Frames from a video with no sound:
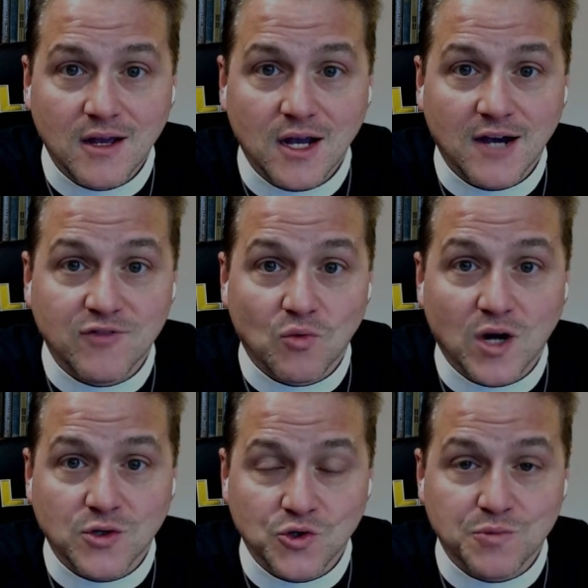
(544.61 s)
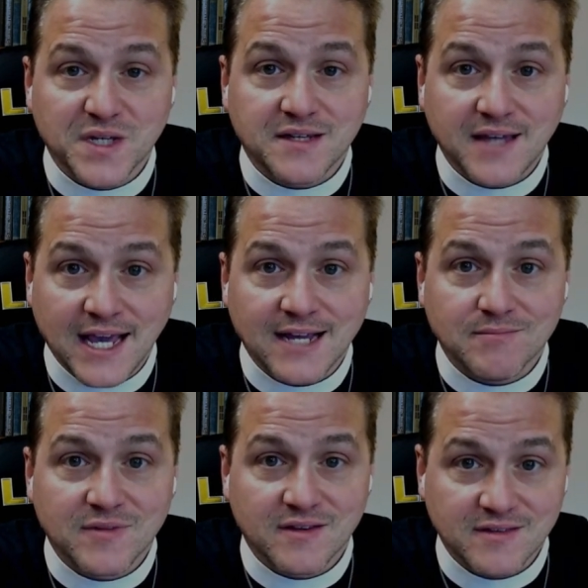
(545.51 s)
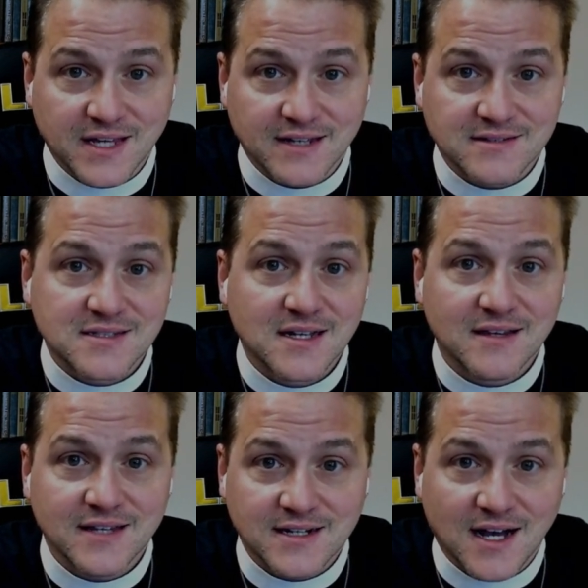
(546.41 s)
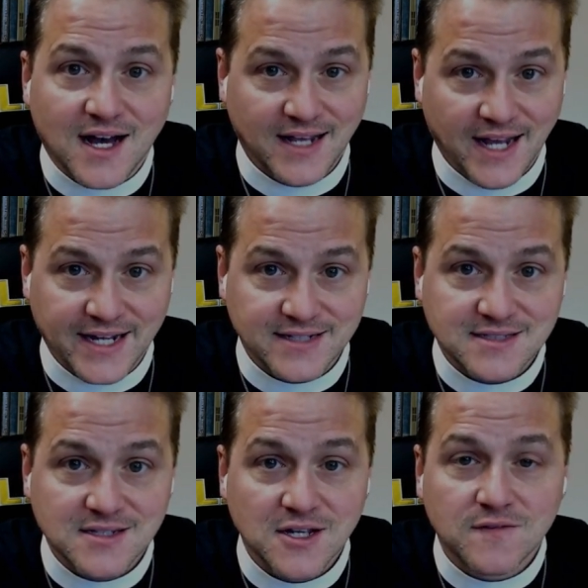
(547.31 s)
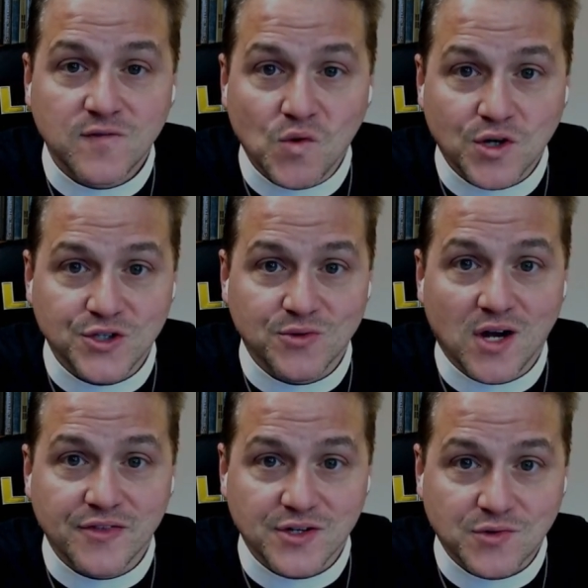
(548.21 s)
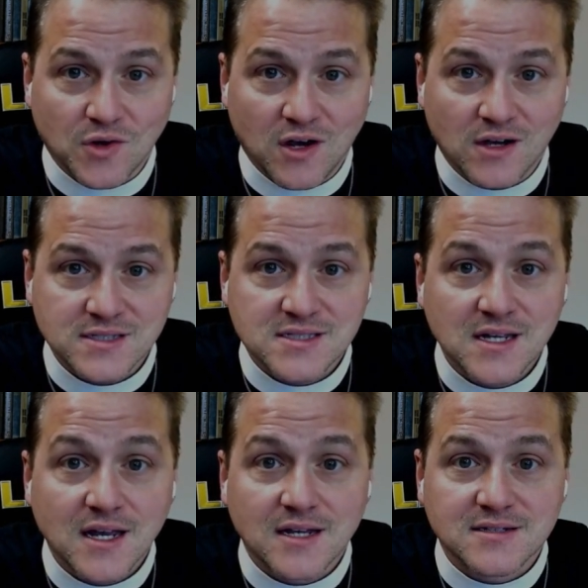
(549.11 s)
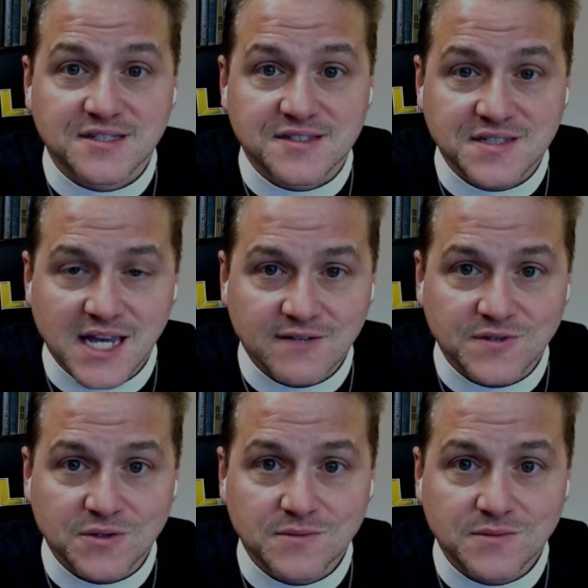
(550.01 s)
of the one who became the things that God hates for you on the cross to save you.